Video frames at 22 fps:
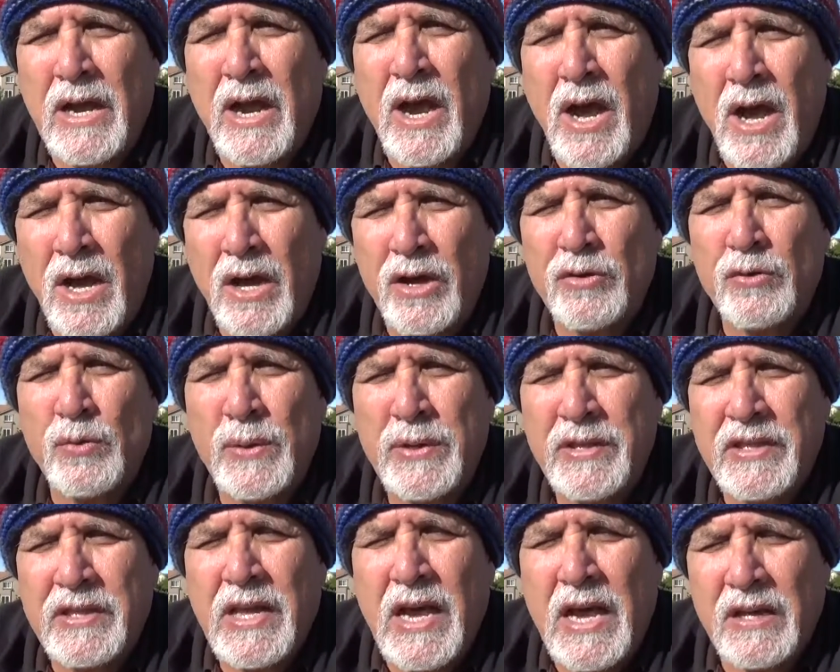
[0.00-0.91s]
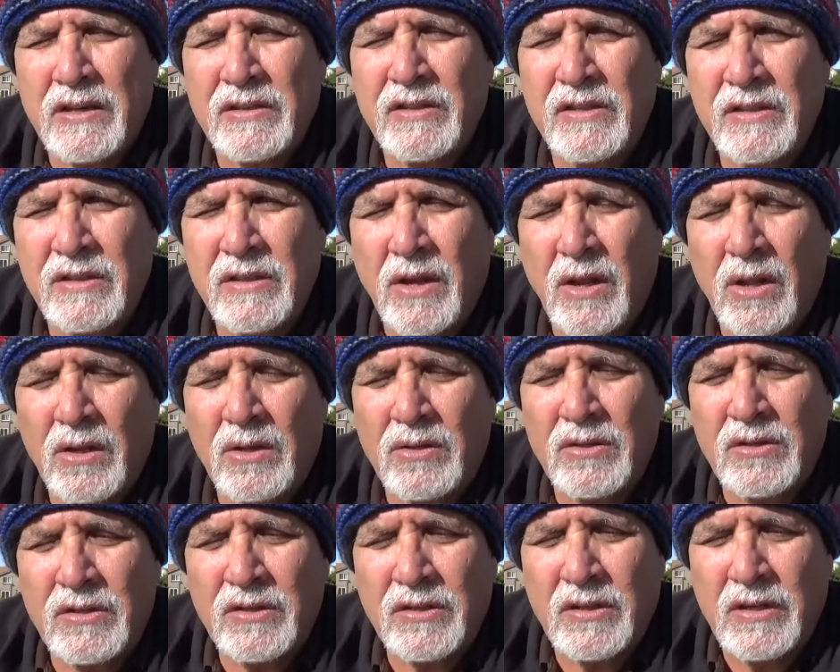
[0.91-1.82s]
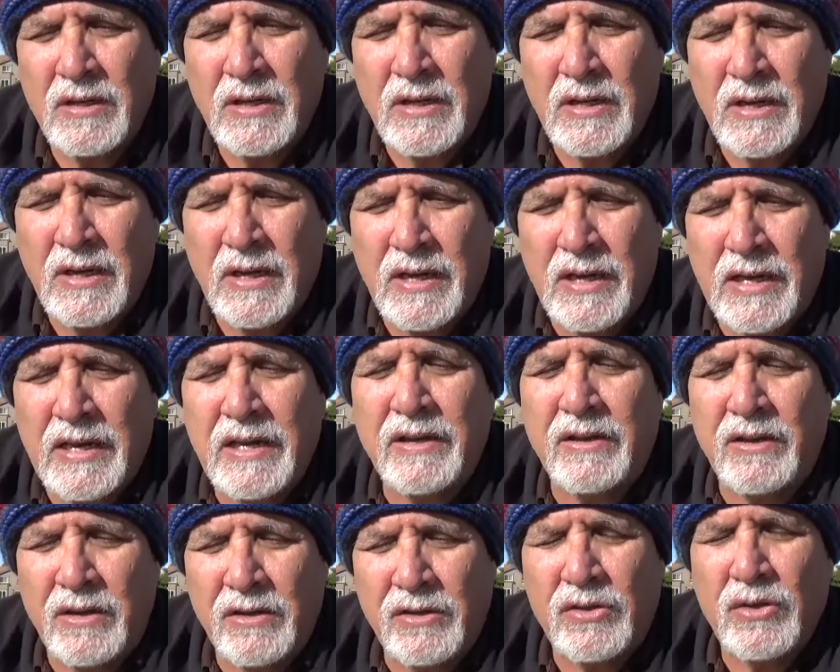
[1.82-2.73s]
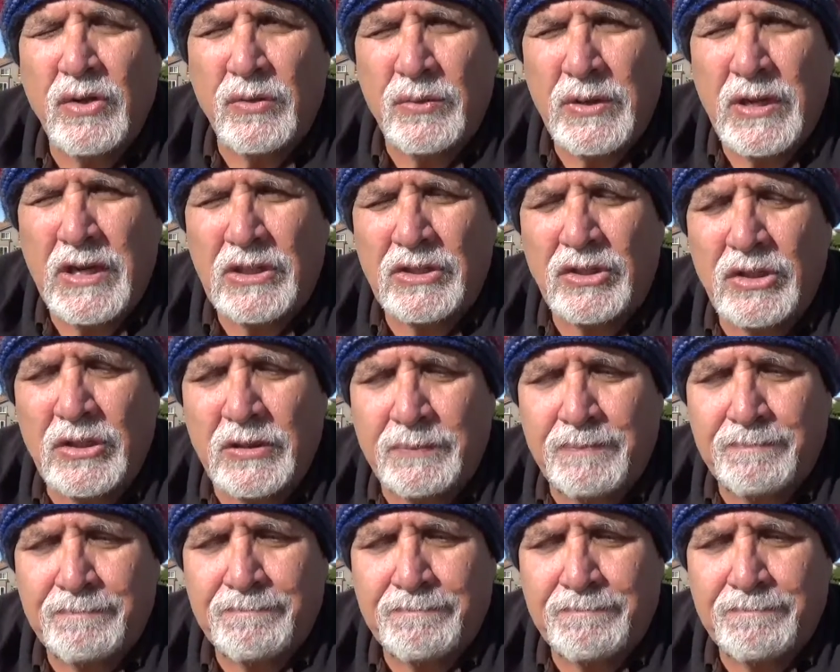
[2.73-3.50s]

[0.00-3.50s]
$100,000 in a donation.